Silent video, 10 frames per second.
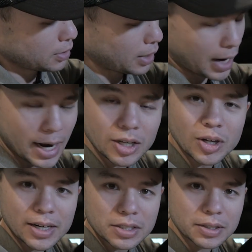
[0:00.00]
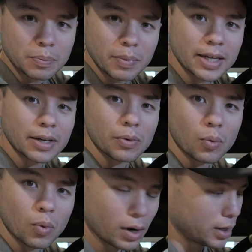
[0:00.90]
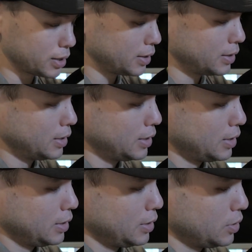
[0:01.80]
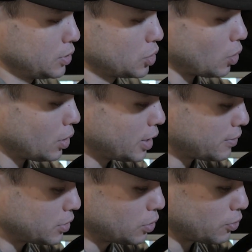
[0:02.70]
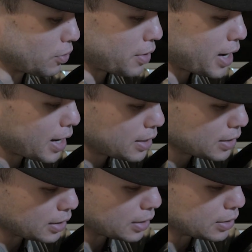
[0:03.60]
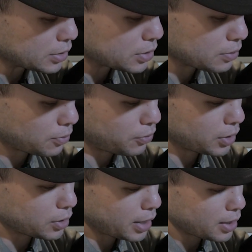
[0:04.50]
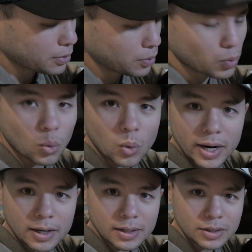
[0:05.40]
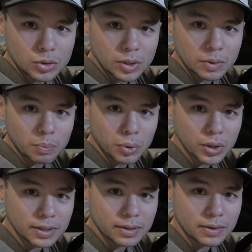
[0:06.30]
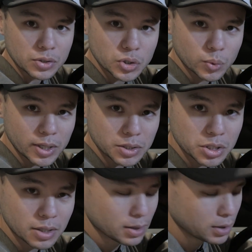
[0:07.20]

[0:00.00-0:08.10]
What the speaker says: How do you actually make it work? So all you have to do for that is figure out where you can put the switch